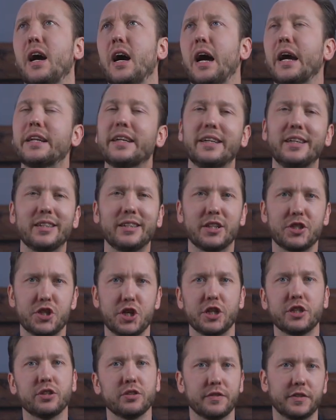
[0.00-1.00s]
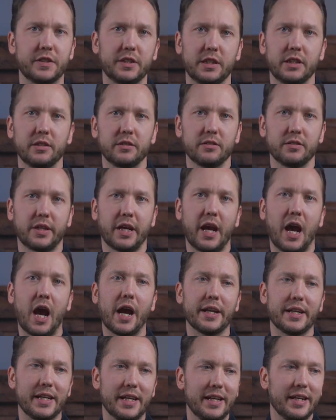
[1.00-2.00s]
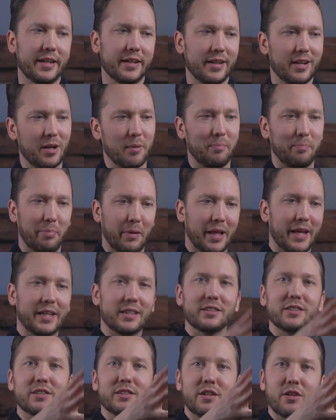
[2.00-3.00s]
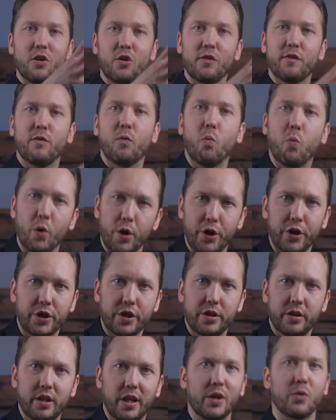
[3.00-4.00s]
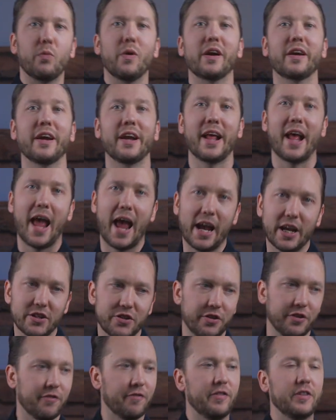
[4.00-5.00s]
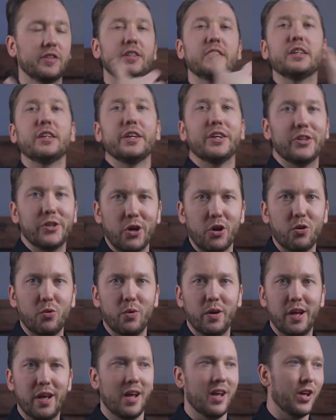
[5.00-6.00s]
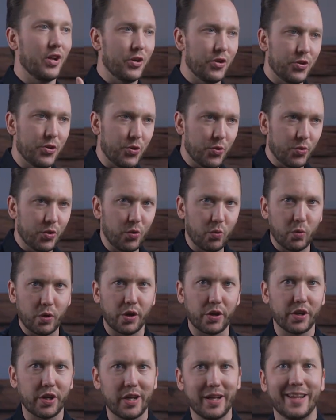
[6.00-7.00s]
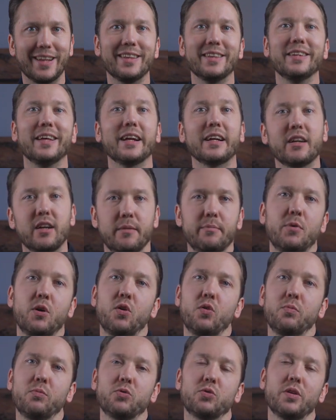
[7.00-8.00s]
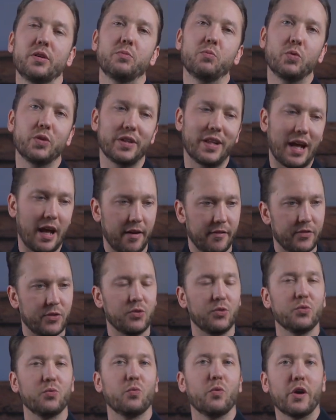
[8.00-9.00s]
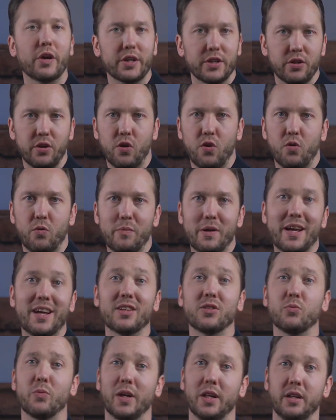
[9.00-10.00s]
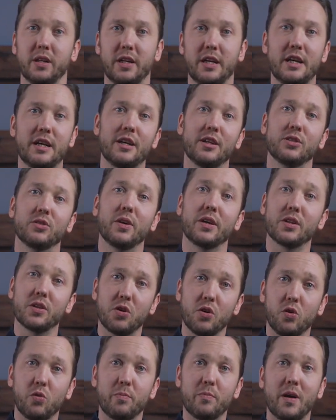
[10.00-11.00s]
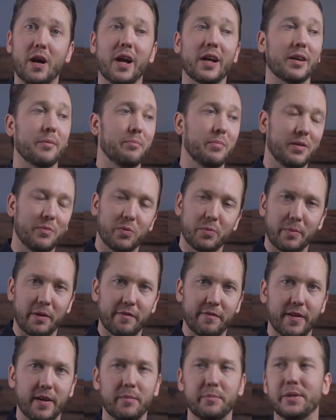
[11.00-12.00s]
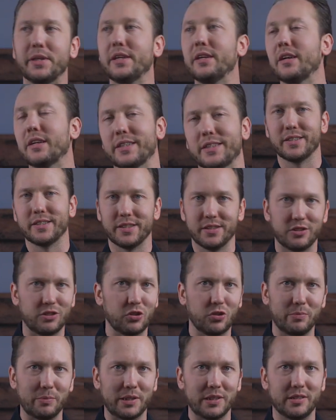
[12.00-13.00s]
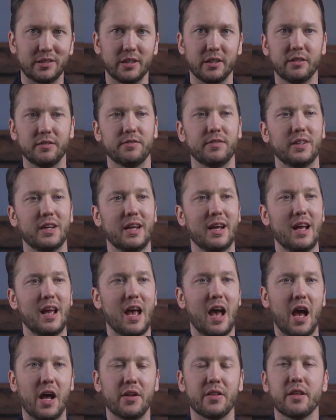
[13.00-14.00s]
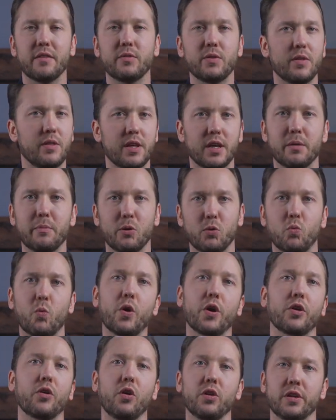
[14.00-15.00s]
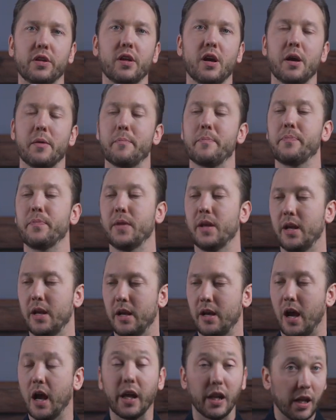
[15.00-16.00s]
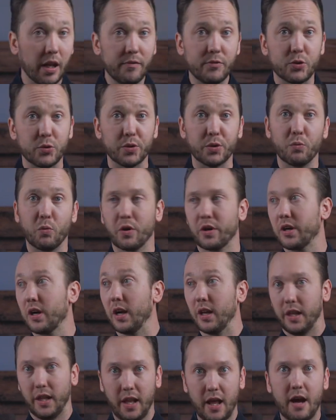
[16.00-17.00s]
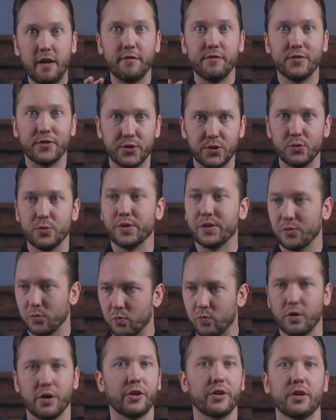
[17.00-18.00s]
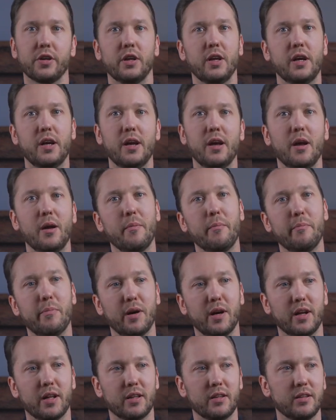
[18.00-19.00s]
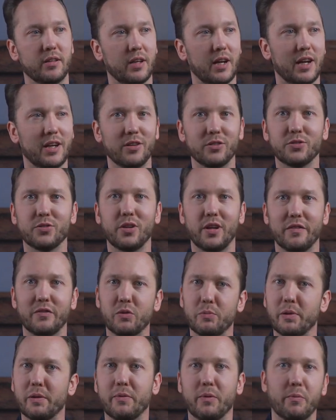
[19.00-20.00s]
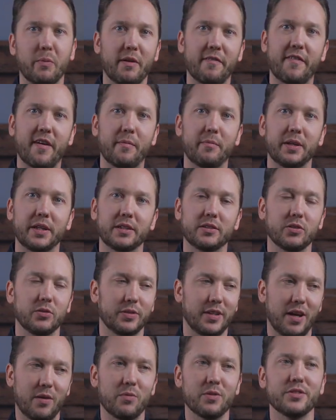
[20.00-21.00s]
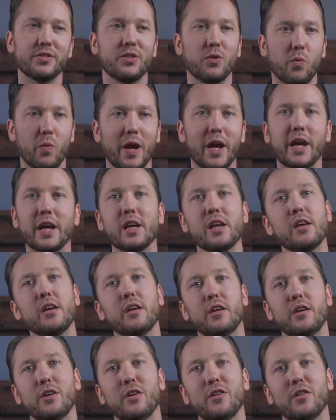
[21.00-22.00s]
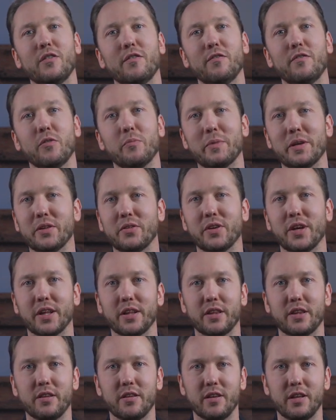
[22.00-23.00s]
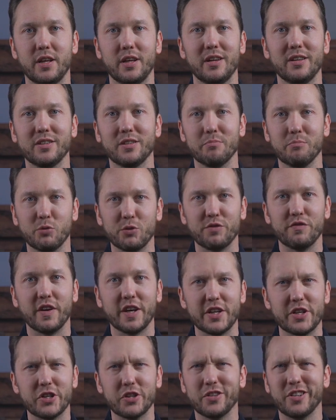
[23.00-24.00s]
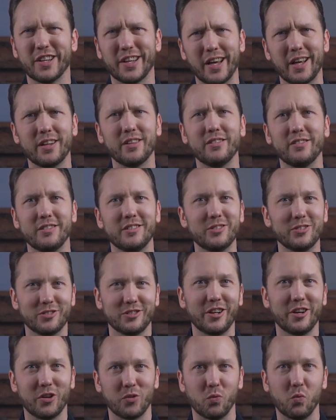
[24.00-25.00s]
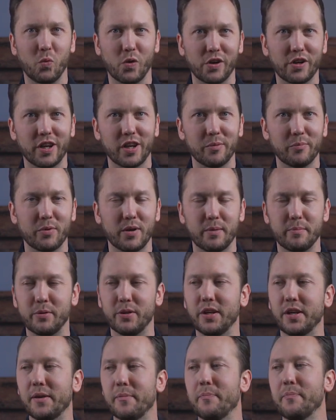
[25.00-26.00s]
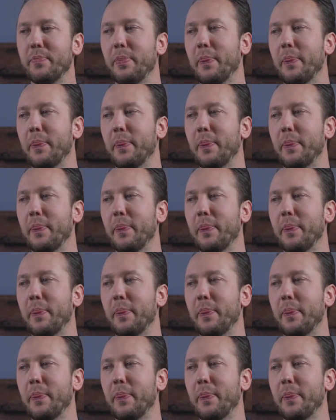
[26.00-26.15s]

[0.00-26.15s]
I needed a change of scene. Okay, I needed a place of work. Like where can I actually physically go, do the work, then come home. So I wouldn't have to work at home as well. So at home, I can be with my family. I enjoy myself. I don't have to think about work all the time. I love doing work. But I also love to be with my family. So that was the way for me to get the motivation again, started working properly,